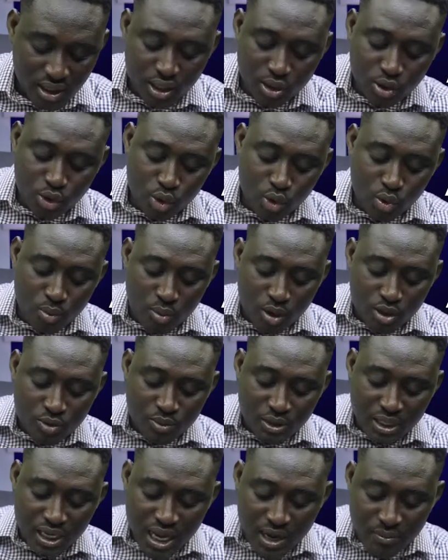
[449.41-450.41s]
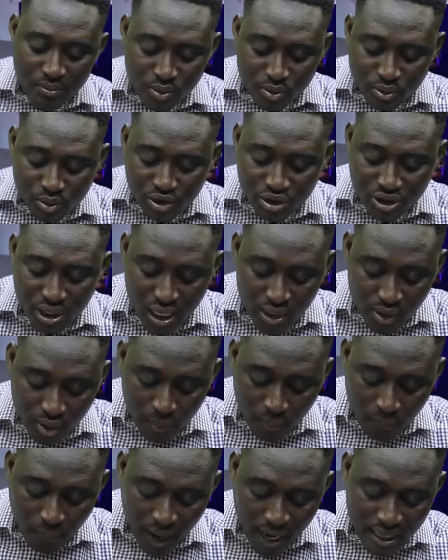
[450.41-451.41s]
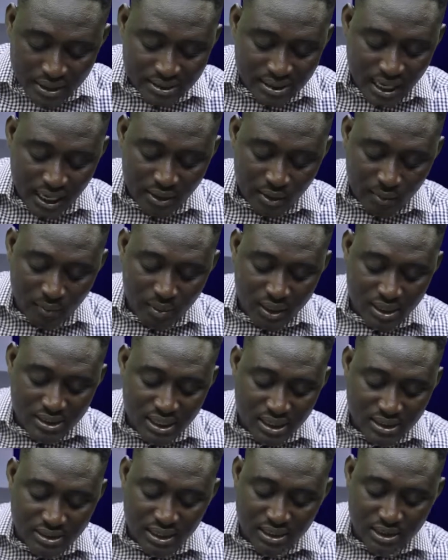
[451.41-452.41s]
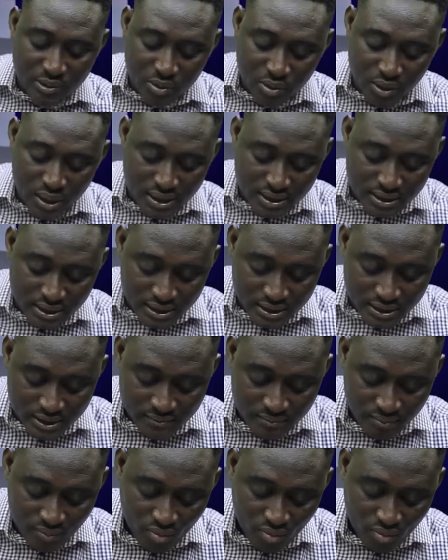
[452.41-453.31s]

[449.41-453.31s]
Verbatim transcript: You must be able to share your past and your present experiences